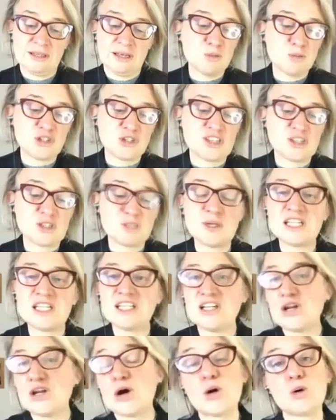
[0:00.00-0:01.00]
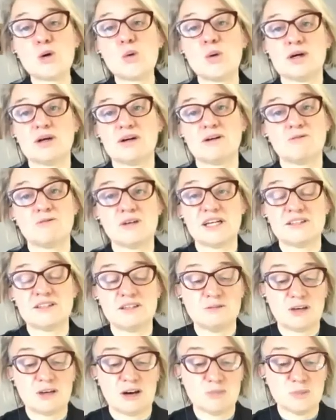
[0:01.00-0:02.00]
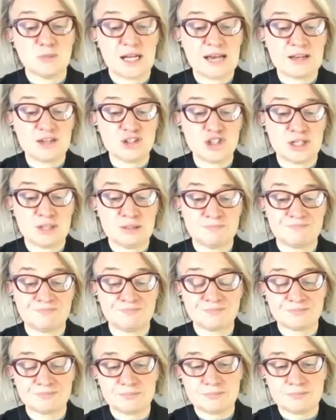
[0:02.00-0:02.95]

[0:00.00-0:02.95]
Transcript: on which there's been no effective government action.